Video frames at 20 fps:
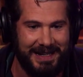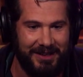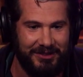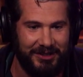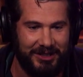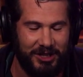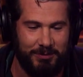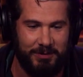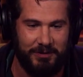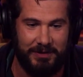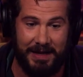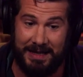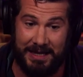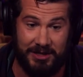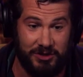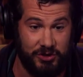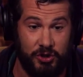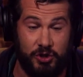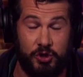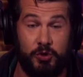now the cube of, I
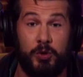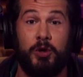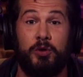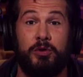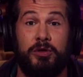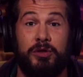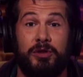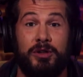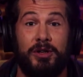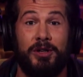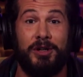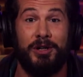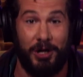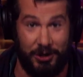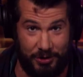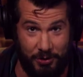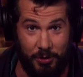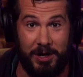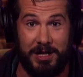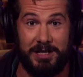guess, the truth,
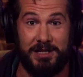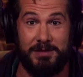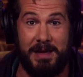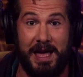according to